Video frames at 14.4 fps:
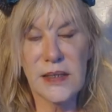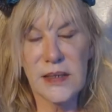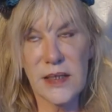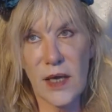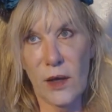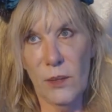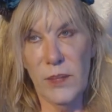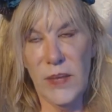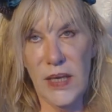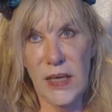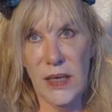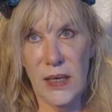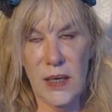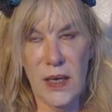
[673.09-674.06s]
Tell
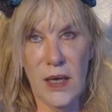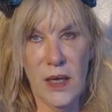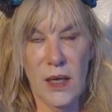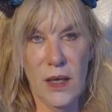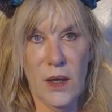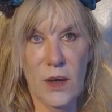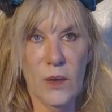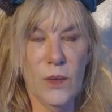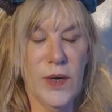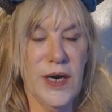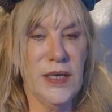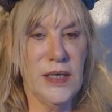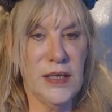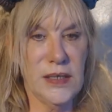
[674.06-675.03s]
me what
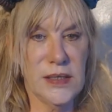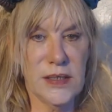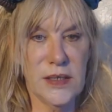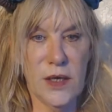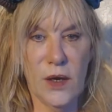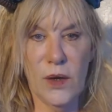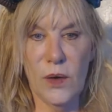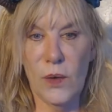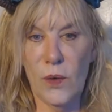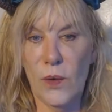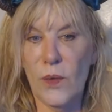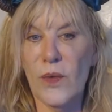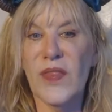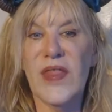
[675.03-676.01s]
I need to
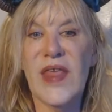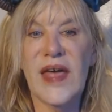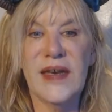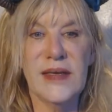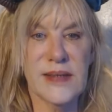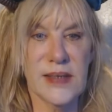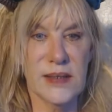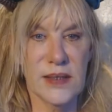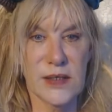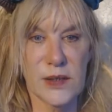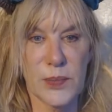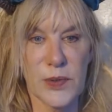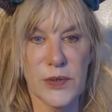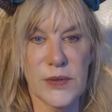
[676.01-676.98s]
know that is in
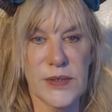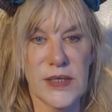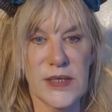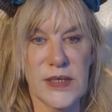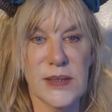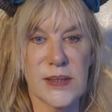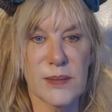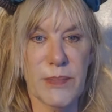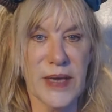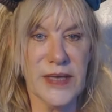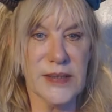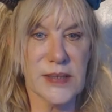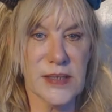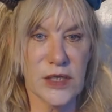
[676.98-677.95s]
this person's
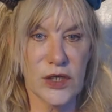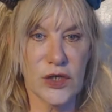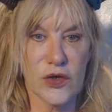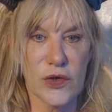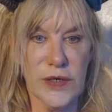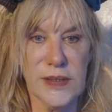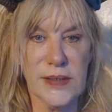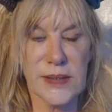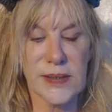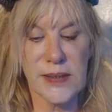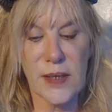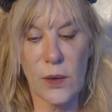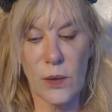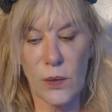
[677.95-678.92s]
best interest.
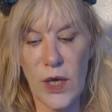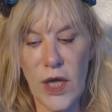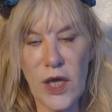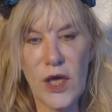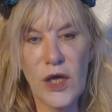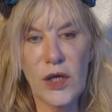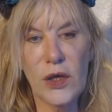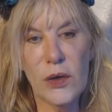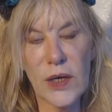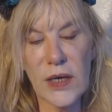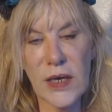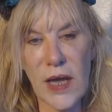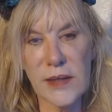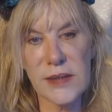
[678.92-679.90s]
So you
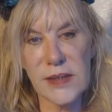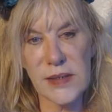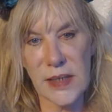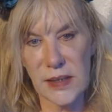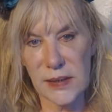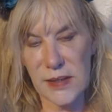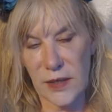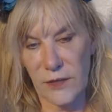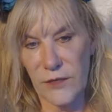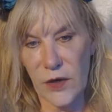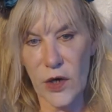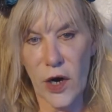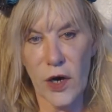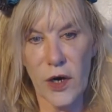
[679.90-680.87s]
can ask things of
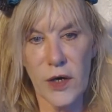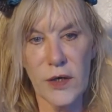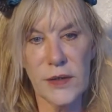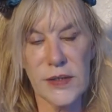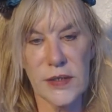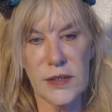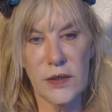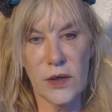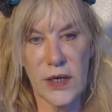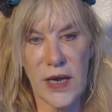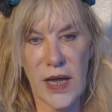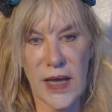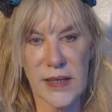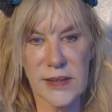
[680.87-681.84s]
your cards, and you
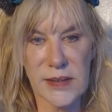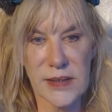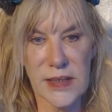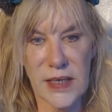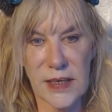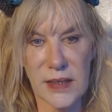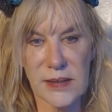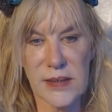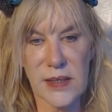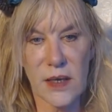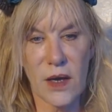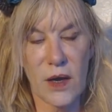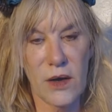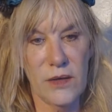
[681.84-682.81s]
can ask things
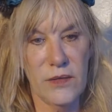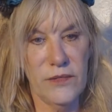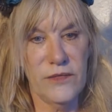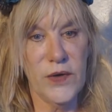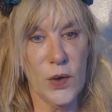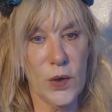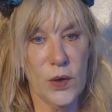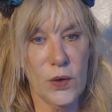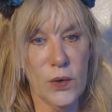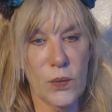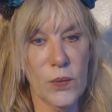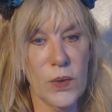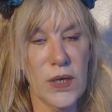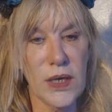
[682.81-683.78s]
of your
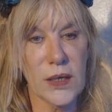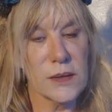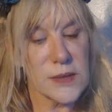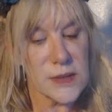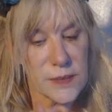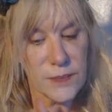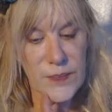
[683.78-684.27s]
readings.